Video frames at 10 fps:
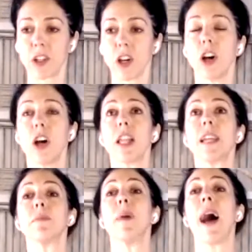
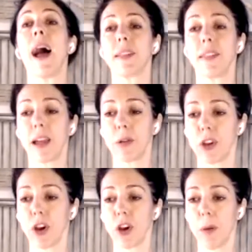Curling back there
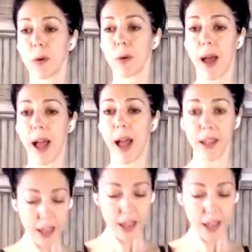with your upper back.